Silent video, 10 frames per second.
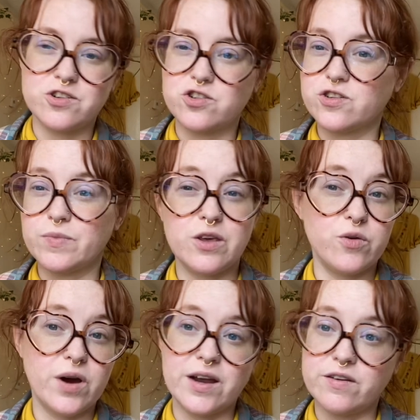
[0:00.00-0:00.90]
It's just something you
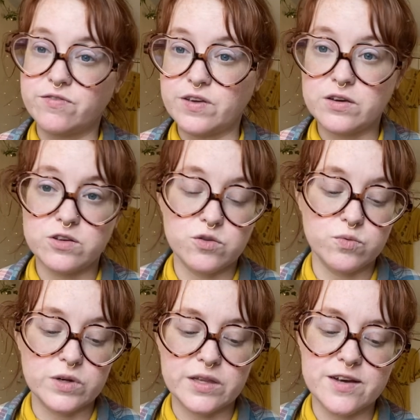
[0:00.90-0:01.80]
kind of feel, you
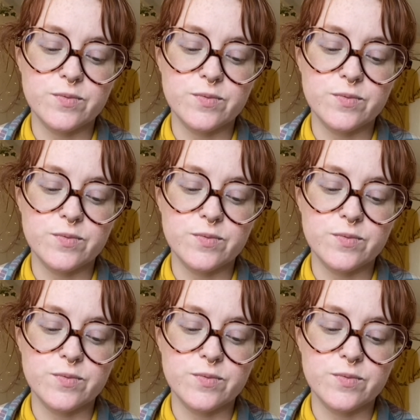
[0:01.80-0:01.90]
realize.